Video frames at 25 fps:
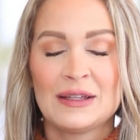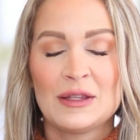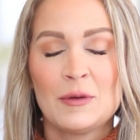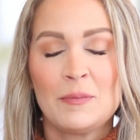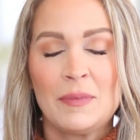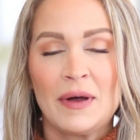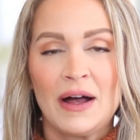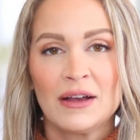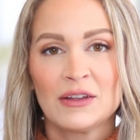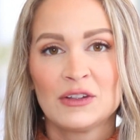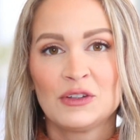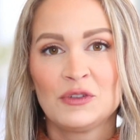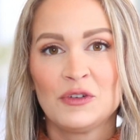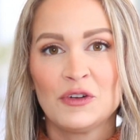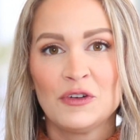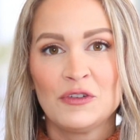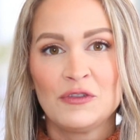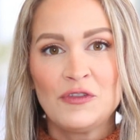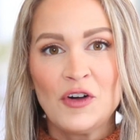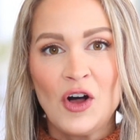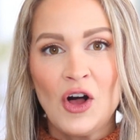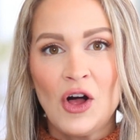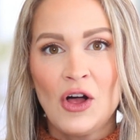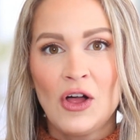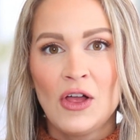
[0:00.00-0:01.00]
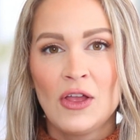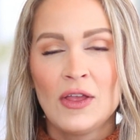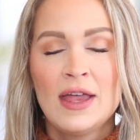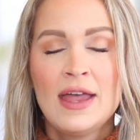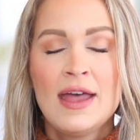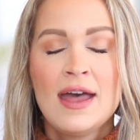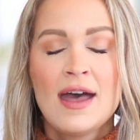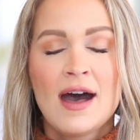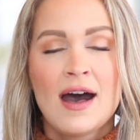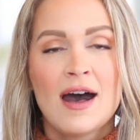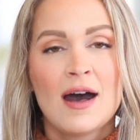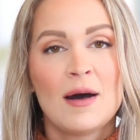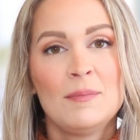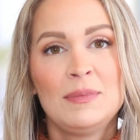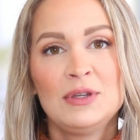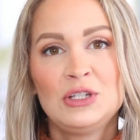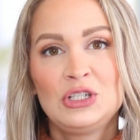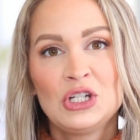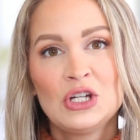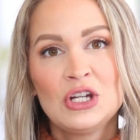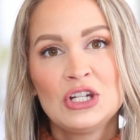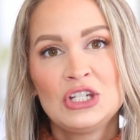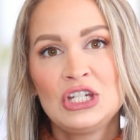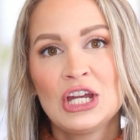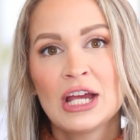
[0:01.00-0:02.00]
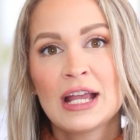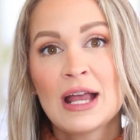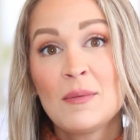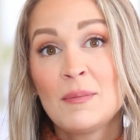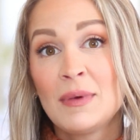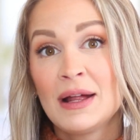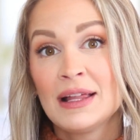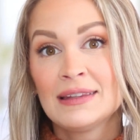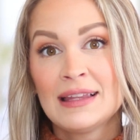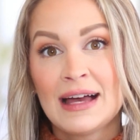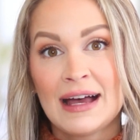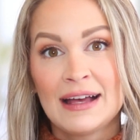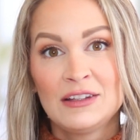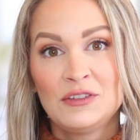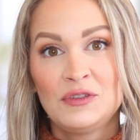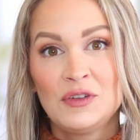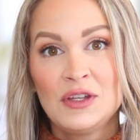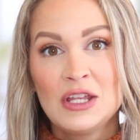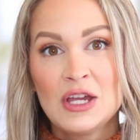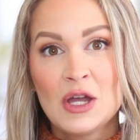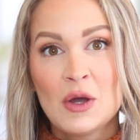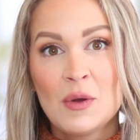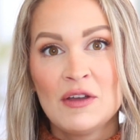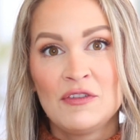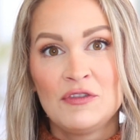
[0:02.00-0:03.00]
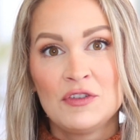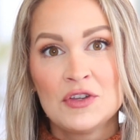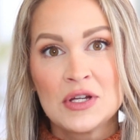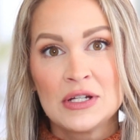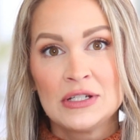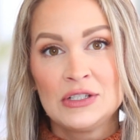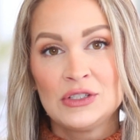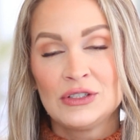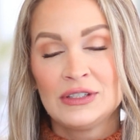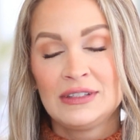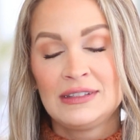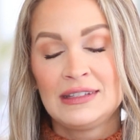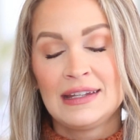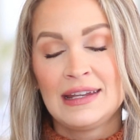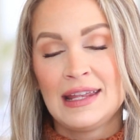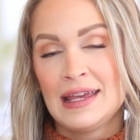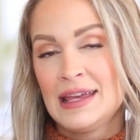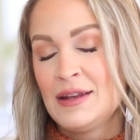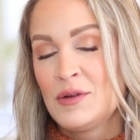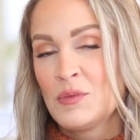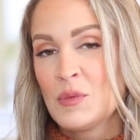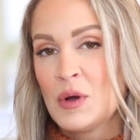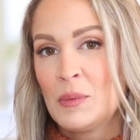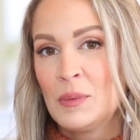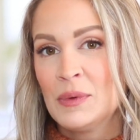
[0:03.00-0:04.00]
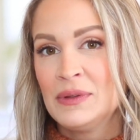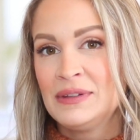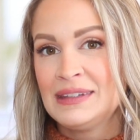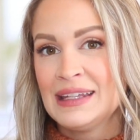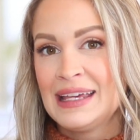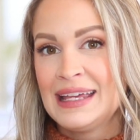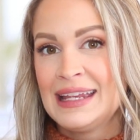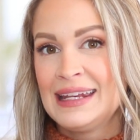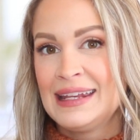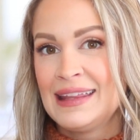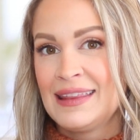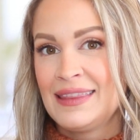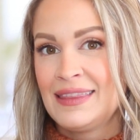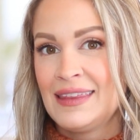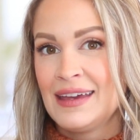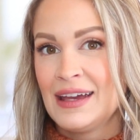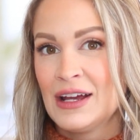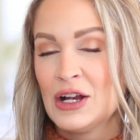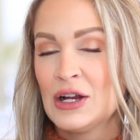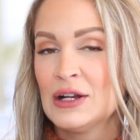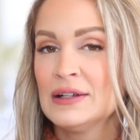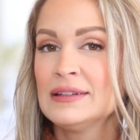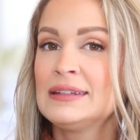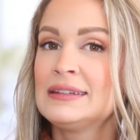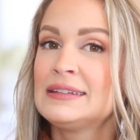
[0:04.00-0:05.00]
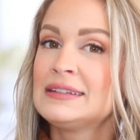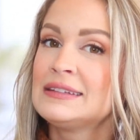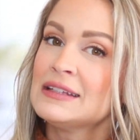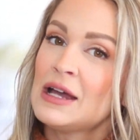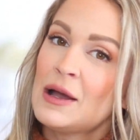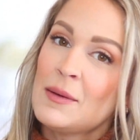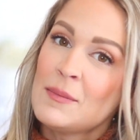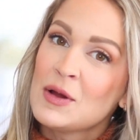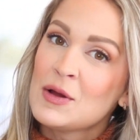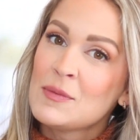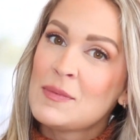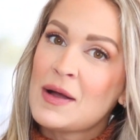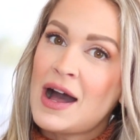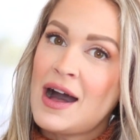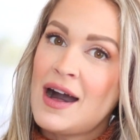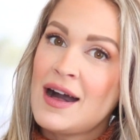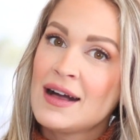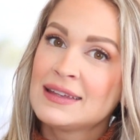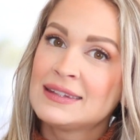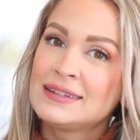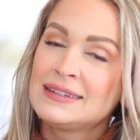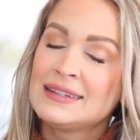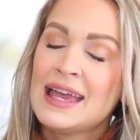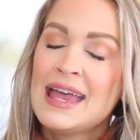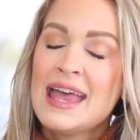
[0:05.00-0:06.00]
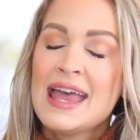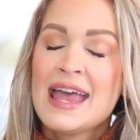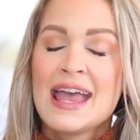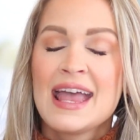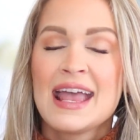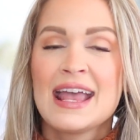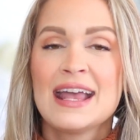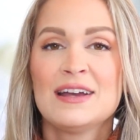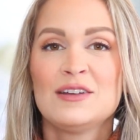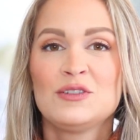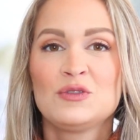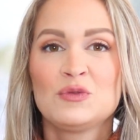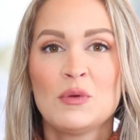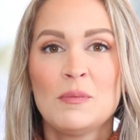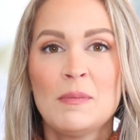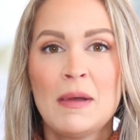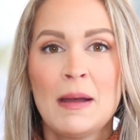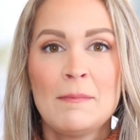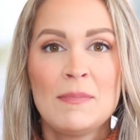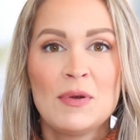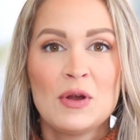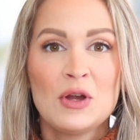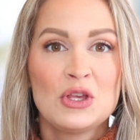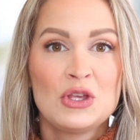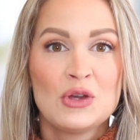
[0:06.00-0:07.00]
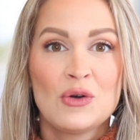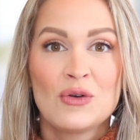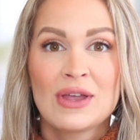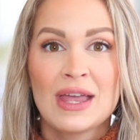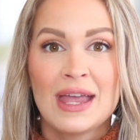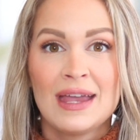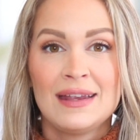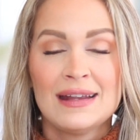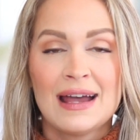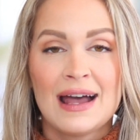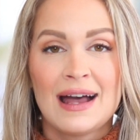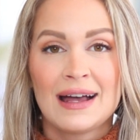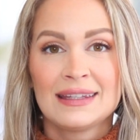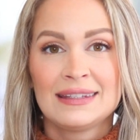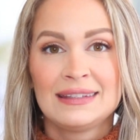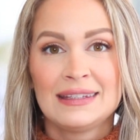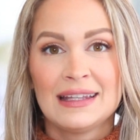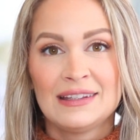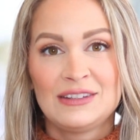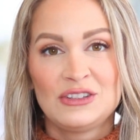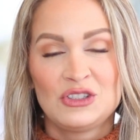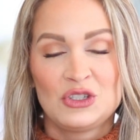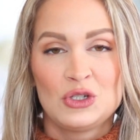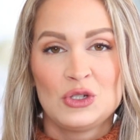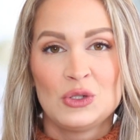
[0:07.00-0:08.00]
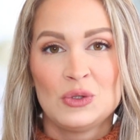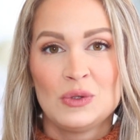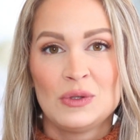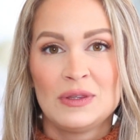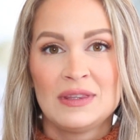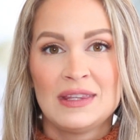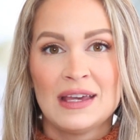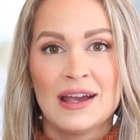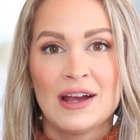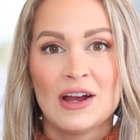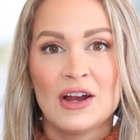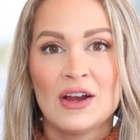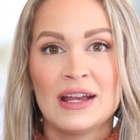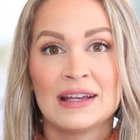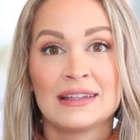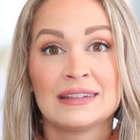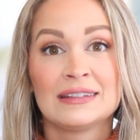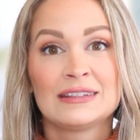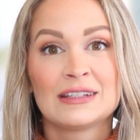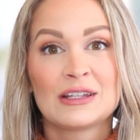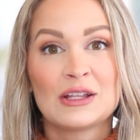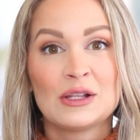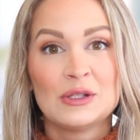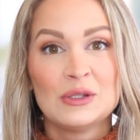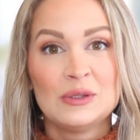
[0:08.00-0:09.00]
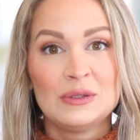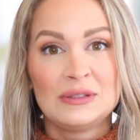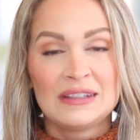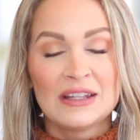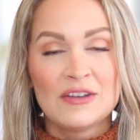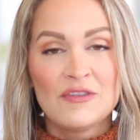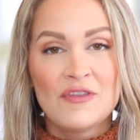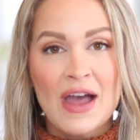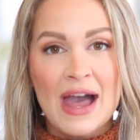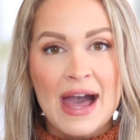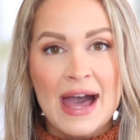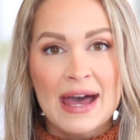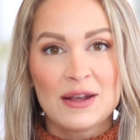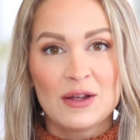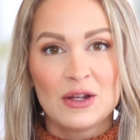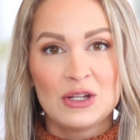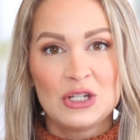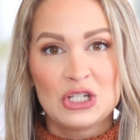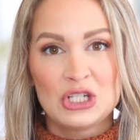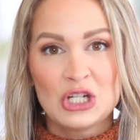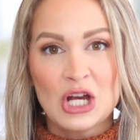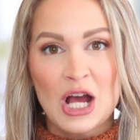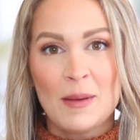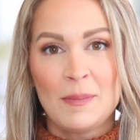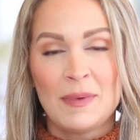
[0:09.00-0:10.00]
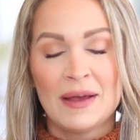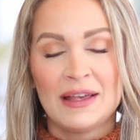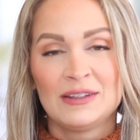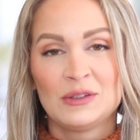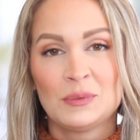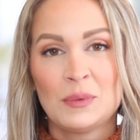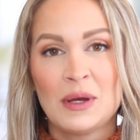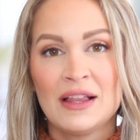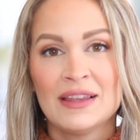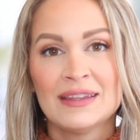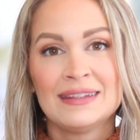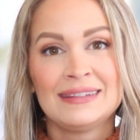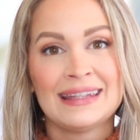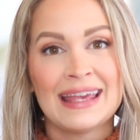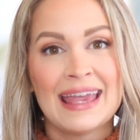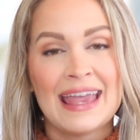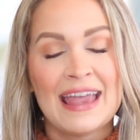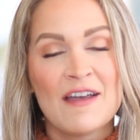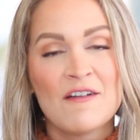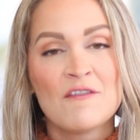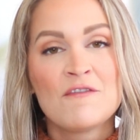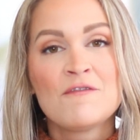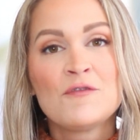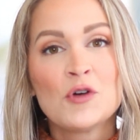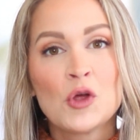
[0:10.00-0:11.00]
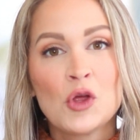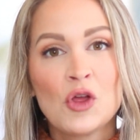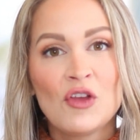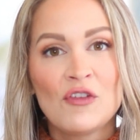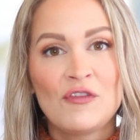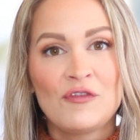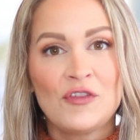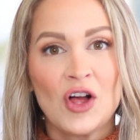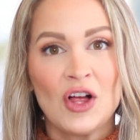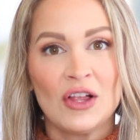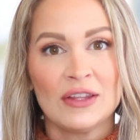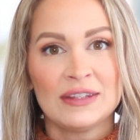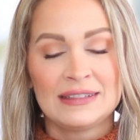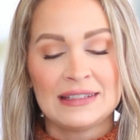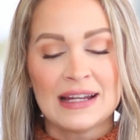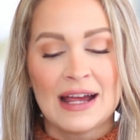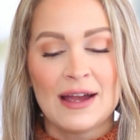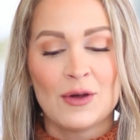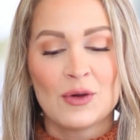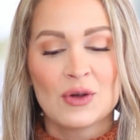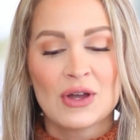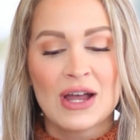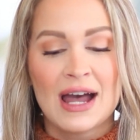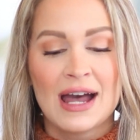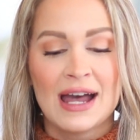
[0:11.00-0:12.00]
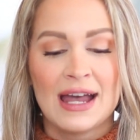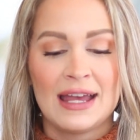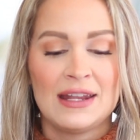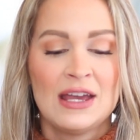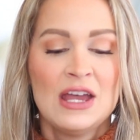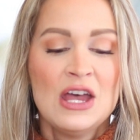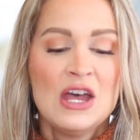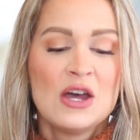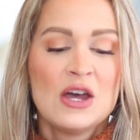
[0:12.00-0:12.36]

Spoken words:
It box for fall. Be sure to check out my last video if you're interested in what was in their summer box. And remember, you'll gain access to their exclusive add-on shop as well as a full fall style guide